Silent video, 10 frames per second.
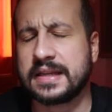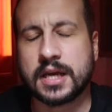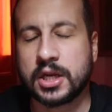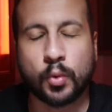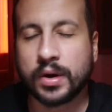in,
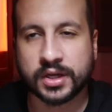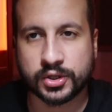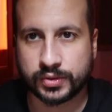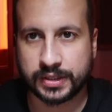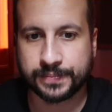in one
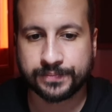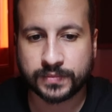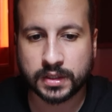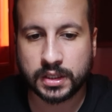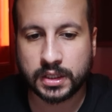country
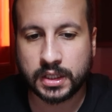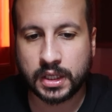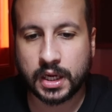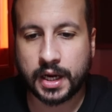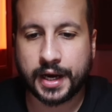
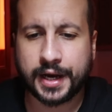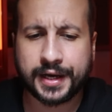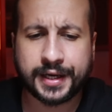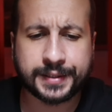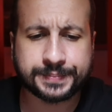
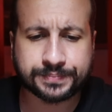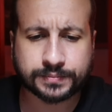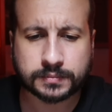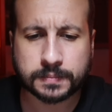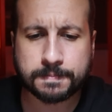
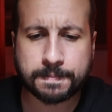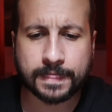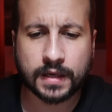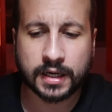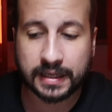um,
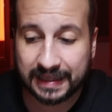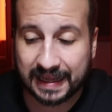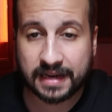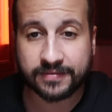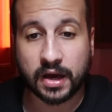her
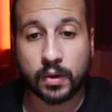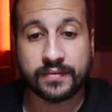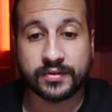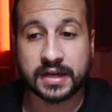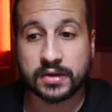life
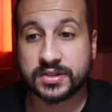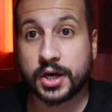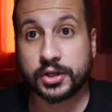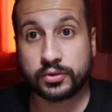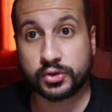however now
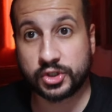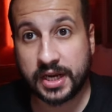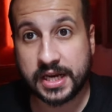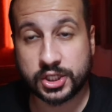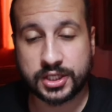started to
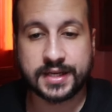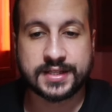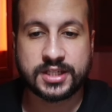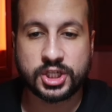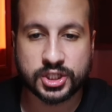change
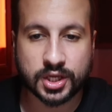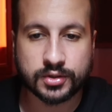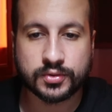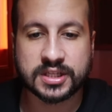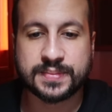she, she
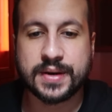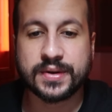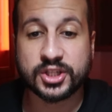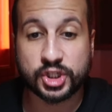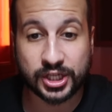started to
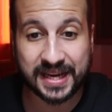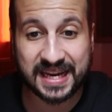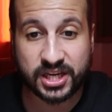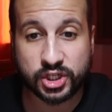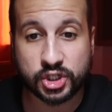experience
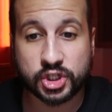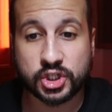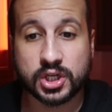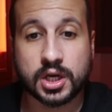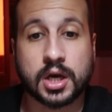
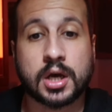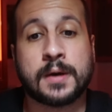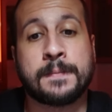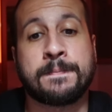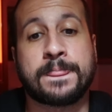change
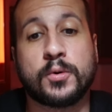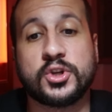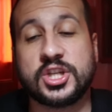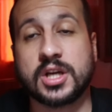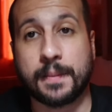um,
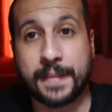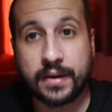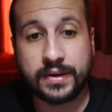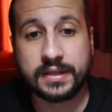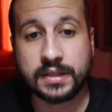when she got
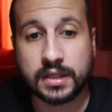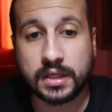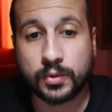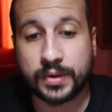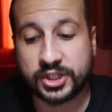married
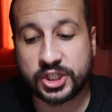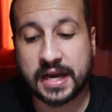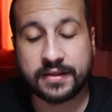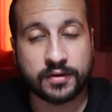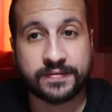when she
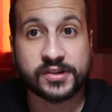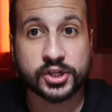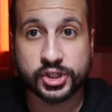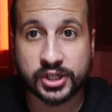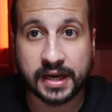had her
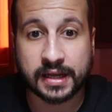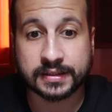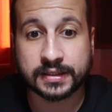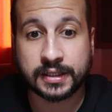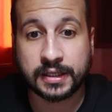first child